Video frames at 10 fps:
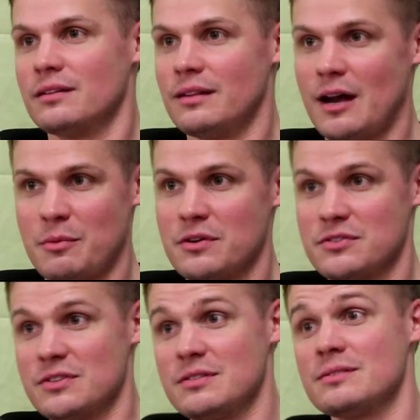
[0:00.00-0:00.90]
that
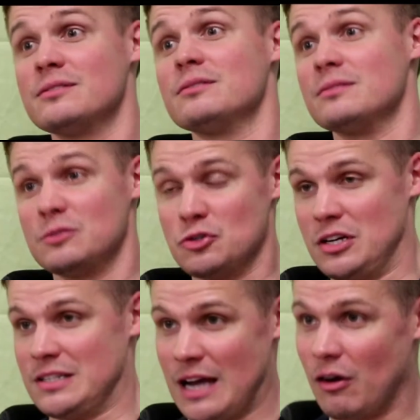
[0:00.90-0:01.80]
person
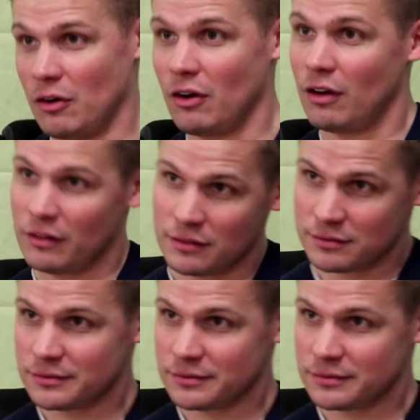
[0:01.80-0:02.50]
drinks alcohol.